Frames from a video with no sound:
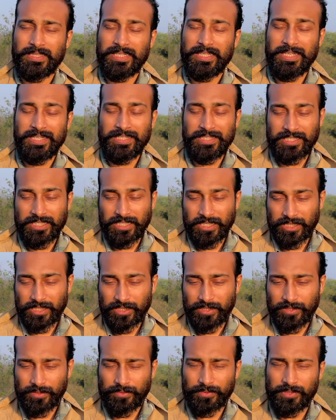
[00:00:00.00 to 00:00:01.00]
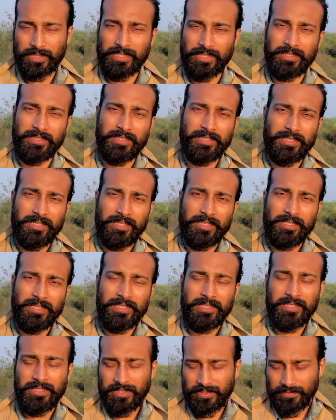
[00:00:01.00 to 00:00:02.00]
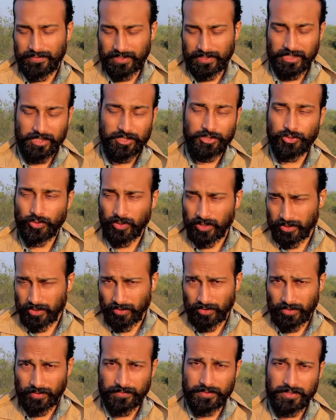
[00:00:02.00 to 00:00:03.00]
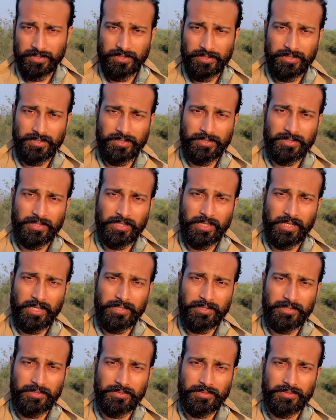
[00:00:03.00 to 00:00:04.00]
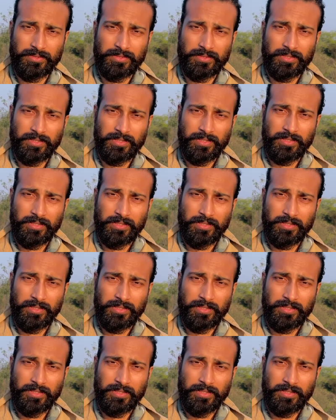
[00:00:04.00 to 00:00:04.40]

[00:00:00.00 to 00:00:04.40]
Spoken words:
including living, enjoying all of these scenarios